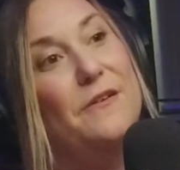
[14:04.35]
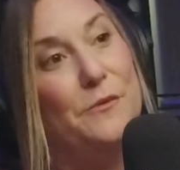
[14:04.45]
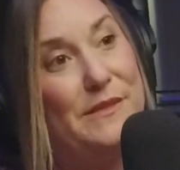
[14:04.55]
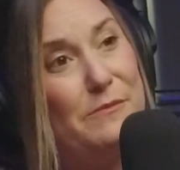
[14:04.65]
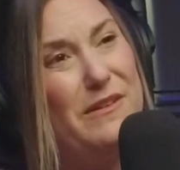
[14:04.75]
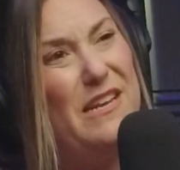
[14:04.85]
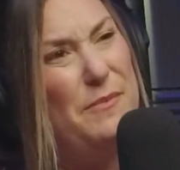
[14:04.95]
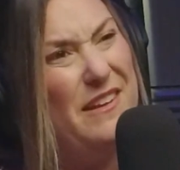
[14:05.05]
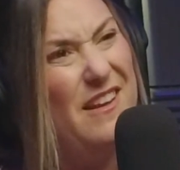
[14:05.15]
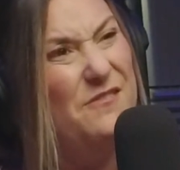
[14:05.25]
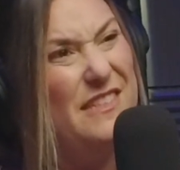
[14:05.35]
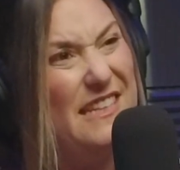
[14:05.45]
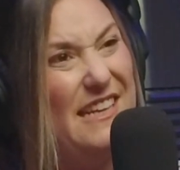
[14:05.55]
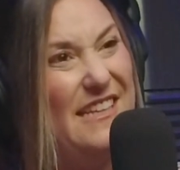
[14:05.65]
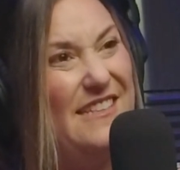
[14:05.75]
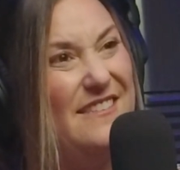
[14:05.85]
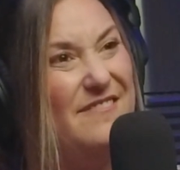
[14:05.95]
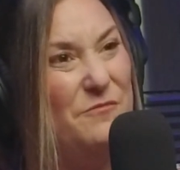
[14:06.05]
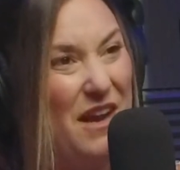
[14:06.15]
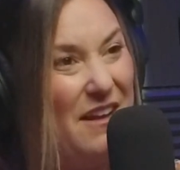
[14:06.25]
When we split up, it got really
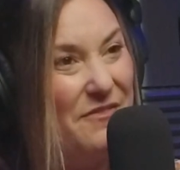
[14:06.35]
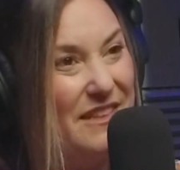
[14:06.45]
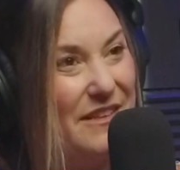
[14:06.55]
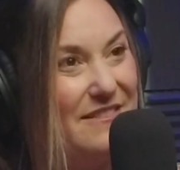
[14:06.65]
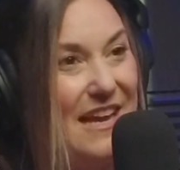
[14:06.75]
rough that